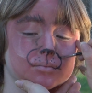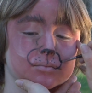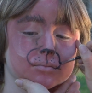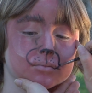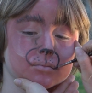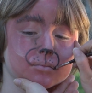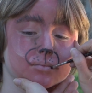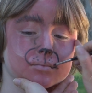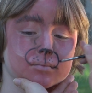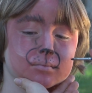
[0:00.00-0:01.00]

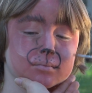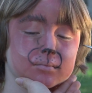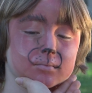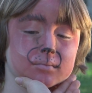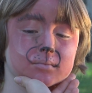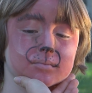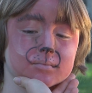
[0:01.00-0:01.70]
[no speech]